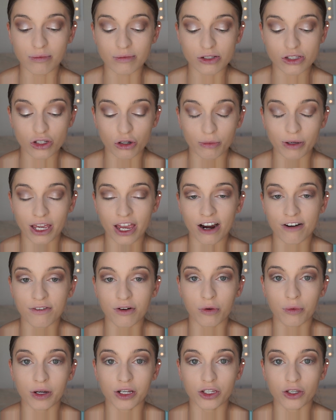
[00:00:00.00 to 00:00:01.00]
So be
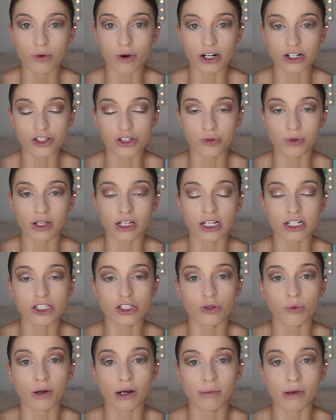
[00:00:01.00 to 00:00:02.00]
careful when you are doing
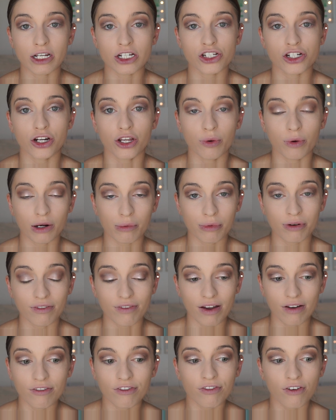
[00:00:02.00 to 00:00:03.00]
this. You wanna make sure you wanna
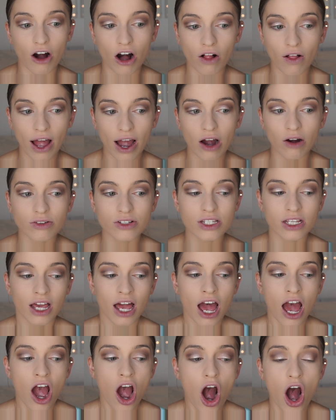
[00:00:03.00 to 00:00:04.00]
prevent fallout.
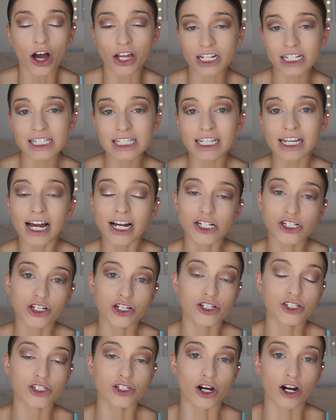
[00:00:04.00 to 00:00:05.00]
Honestly, I should
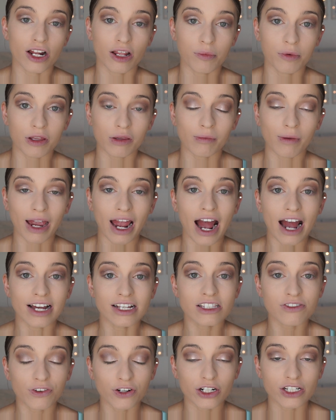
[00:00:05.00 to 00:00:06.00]
have started with my
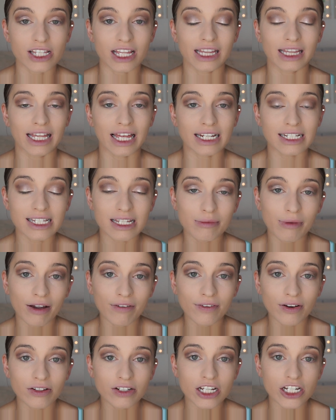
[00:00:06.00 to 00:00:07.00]
eyes first and then did my
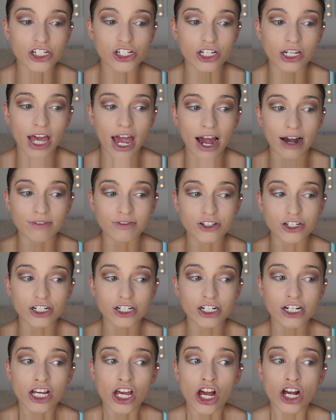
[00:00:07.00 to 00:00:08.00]
foundation
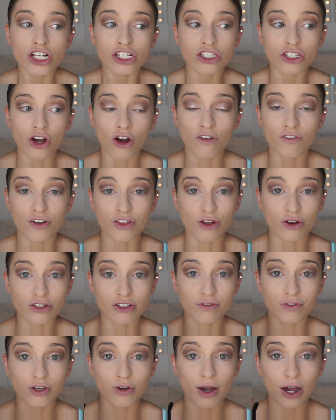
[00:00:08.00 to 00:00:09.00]
after. So for those
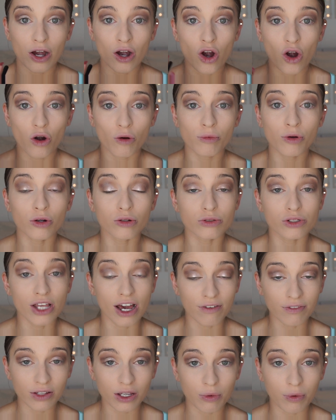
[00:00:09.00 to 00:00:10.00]
of you at home who
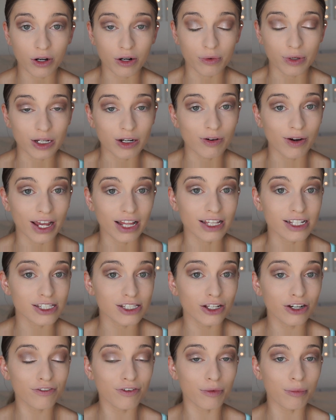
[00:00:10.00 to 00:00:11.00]
definitely wanna recreate this
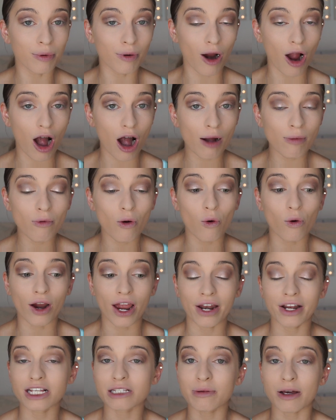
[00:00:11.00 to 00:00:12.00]
look for prom or
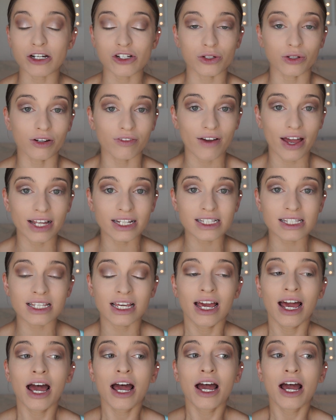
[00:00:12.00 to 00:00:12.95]
any special event,